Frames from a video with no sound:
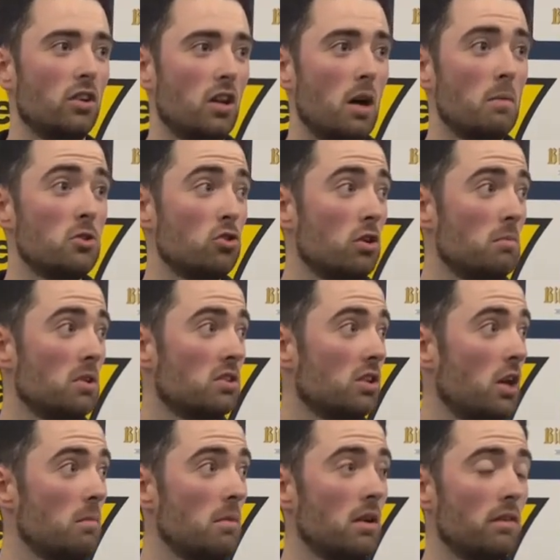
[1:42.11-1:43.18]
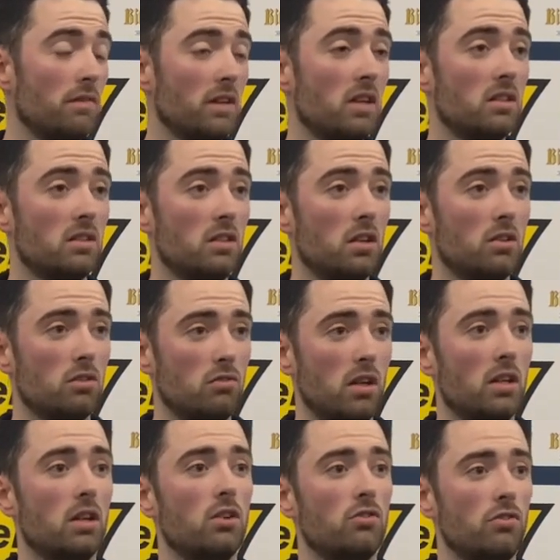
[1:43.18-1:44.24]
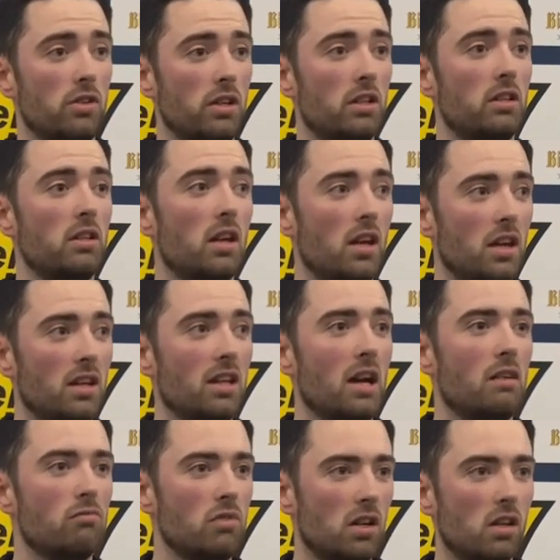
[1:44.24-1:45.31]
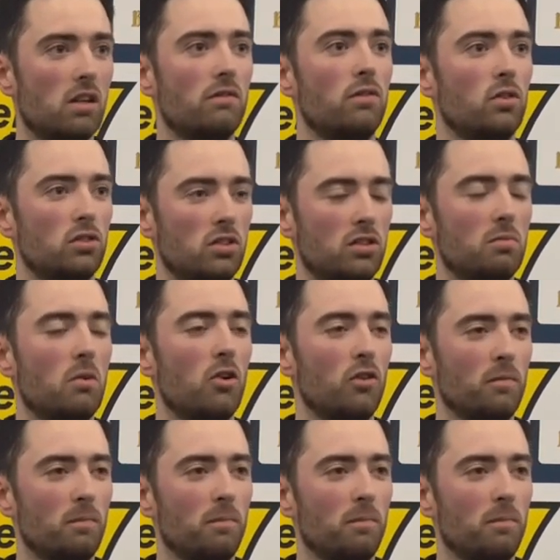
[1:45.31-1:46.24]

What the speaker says: And I'm enjoying my time here. I think it's, you know, it's a great country. And yeah, I'm really looking forward to tomorrow.